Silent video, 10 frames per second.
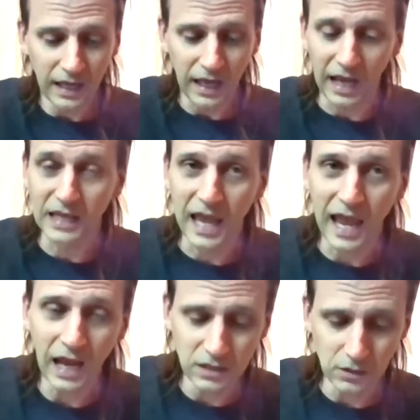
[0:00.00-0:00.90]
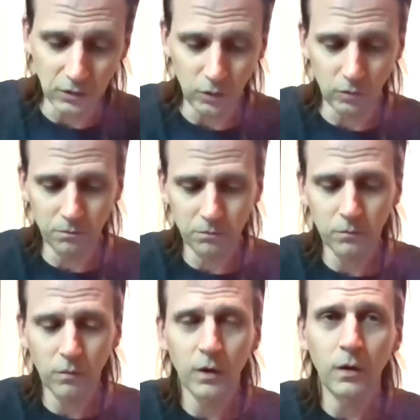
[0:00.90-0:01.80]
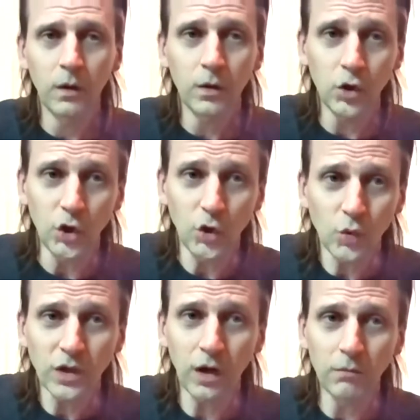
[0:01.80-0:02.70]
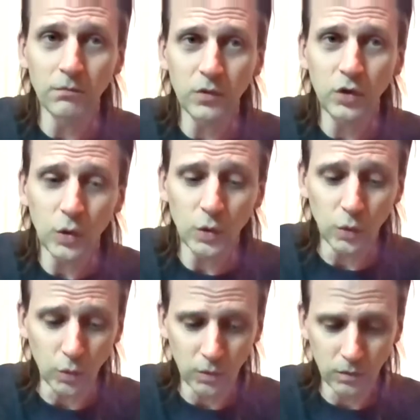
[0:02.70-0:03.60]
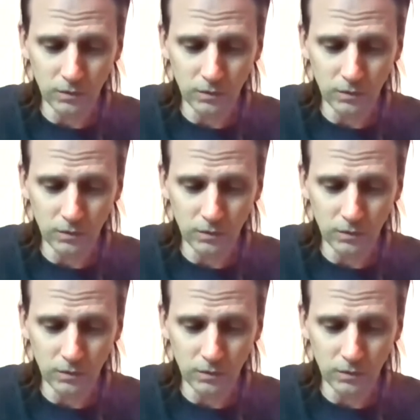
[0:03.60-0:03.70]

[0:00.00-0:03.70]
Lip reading: and you had to... You come too.